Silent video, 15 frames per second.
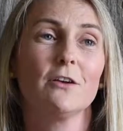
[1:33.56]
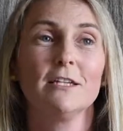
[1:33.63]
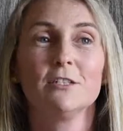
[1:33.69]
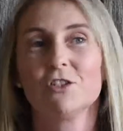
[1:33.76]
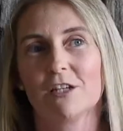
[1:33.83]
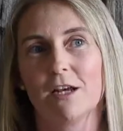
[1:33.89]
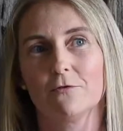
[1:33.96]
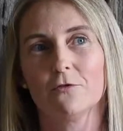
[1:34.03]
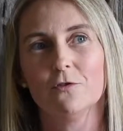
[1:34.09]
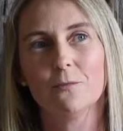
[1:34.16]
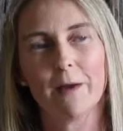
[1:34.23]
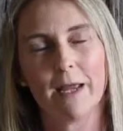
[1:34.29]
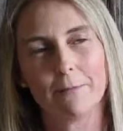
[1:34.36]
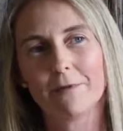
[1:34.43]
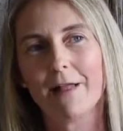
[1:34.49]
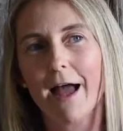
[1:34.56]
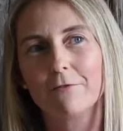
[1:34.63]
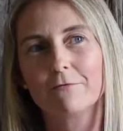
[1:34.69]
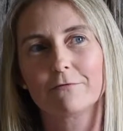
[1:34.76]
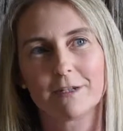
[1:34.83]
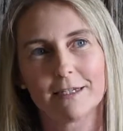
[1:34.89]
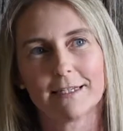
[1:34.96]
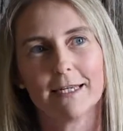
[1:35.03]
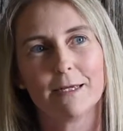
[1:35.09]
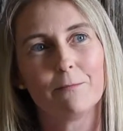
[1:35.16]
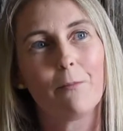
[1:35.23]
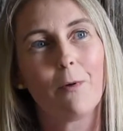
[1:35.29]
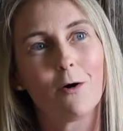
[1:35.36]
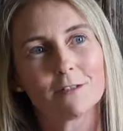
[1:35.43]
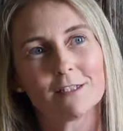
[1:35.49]
So in general, people had really
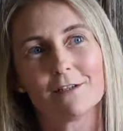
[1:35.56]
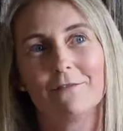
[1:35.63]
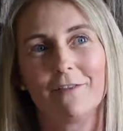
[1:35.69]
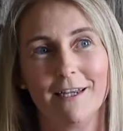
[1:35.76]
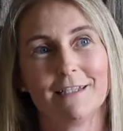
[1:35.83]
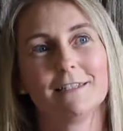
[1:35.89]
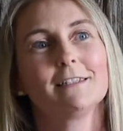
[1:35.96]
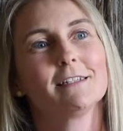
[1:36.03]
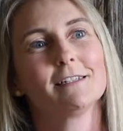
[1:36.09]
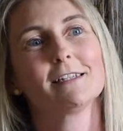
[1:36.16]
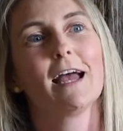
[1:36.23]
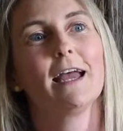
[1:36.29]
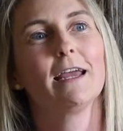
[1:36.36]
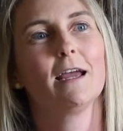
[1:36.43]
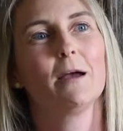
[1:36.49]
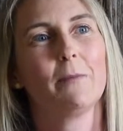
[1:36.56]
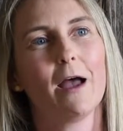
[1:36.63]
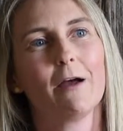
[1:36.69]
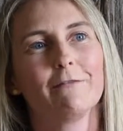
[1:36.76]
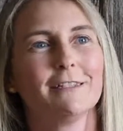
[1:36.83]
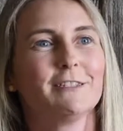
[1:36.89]
positive things to say about